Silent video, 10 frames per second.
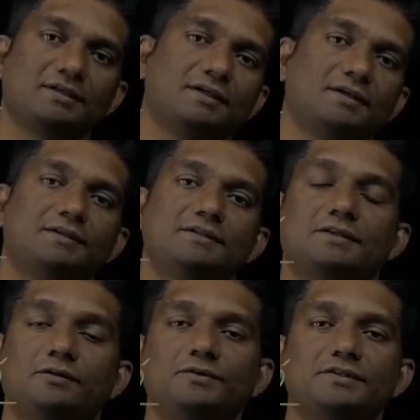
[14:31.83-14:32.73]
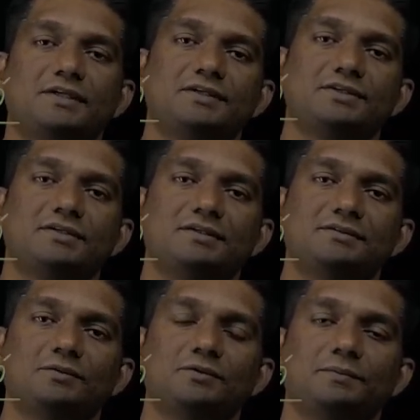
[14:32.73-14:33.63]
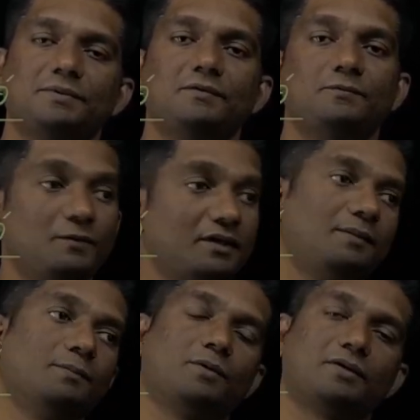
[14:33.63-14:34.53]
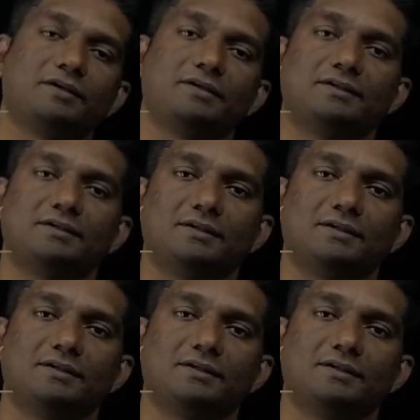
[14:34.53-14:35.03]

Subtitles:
the surface tension is going to be a very important